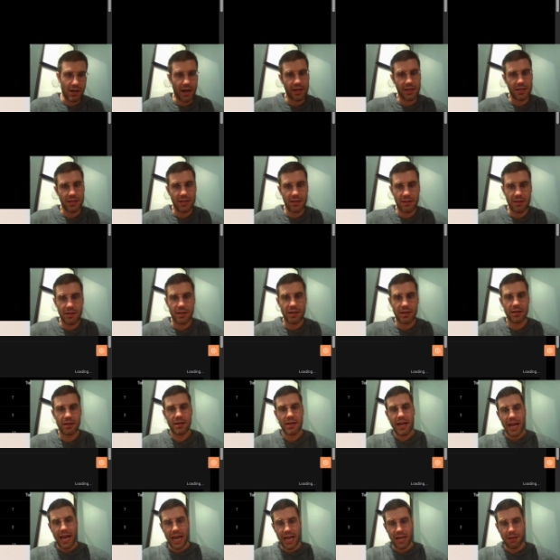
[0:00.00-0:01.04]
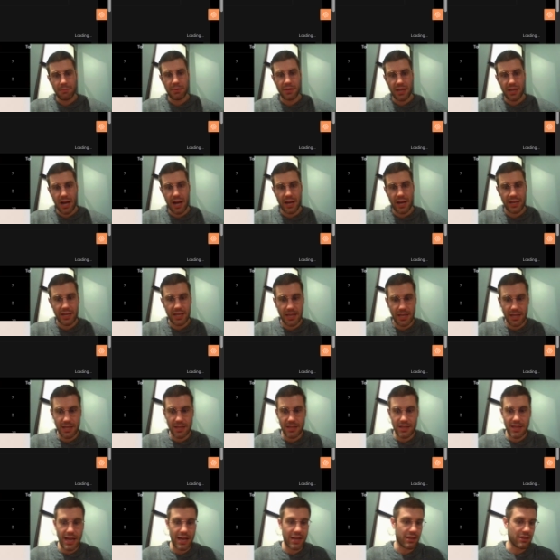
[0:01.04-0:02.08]
i.e. the API key
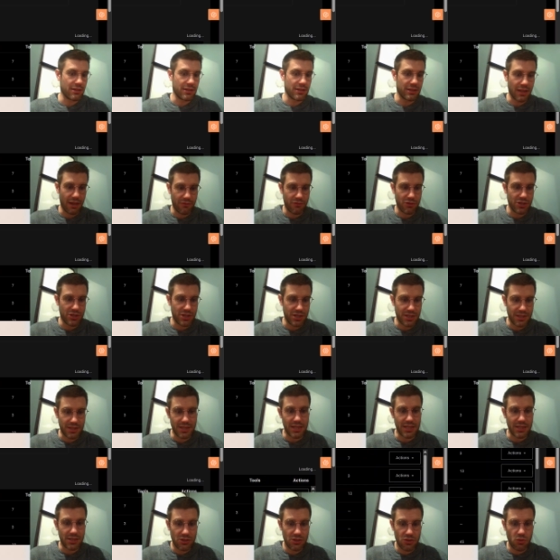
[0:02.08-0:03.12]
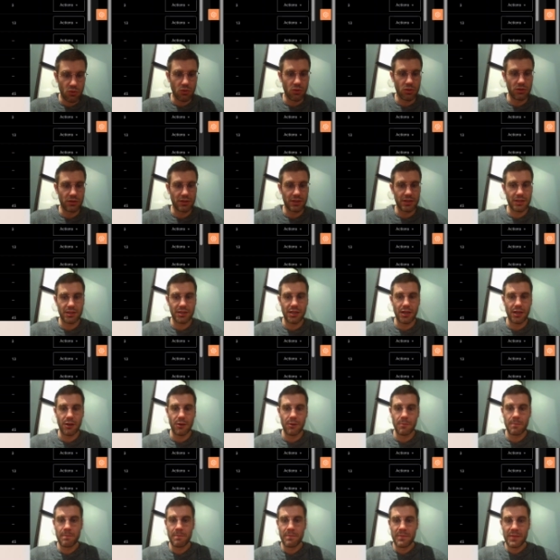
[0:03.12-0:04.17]
that leverages these tools. And so
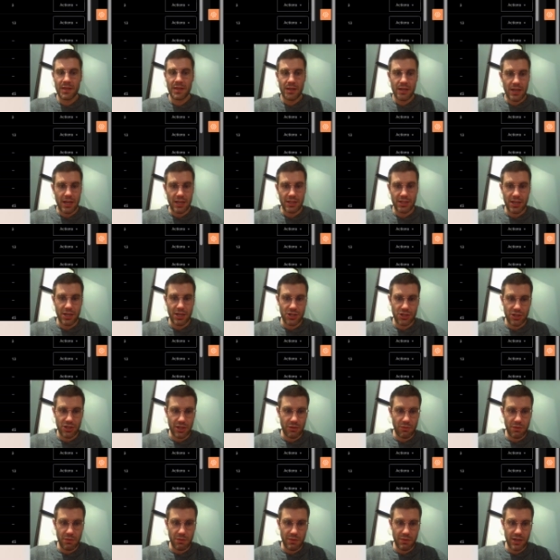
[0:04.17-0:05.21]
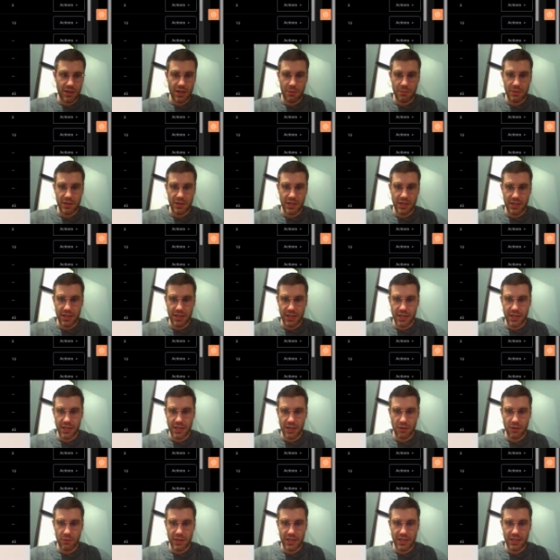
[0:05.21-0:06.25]
essentially when we're coming into here,
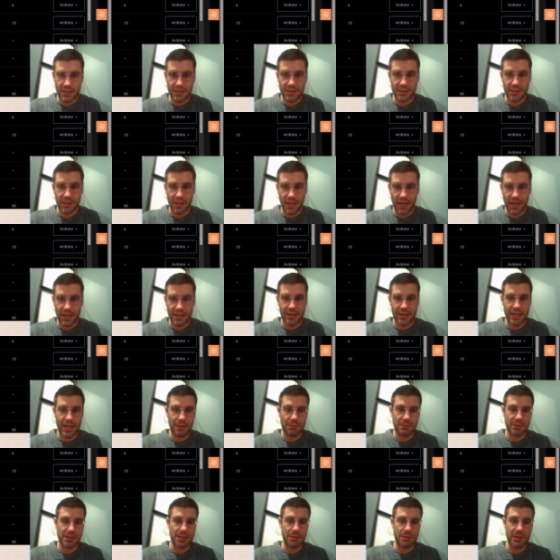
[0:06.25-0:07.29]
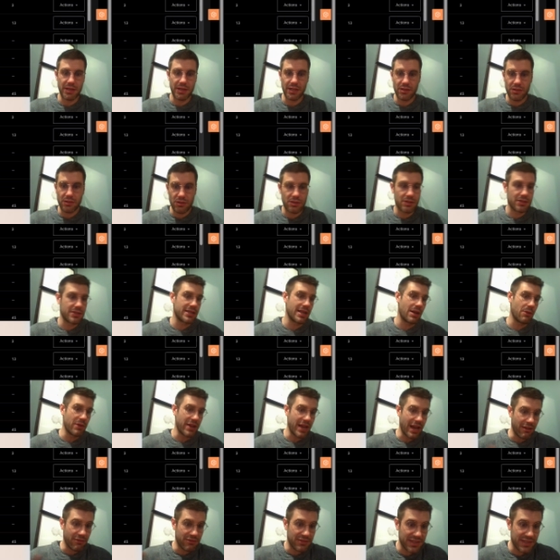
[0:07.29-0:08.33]
we can select the MCPs that we
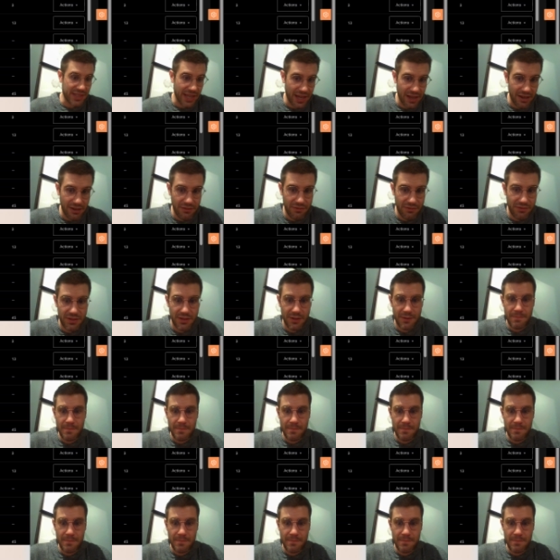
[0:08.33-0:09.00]
have saved.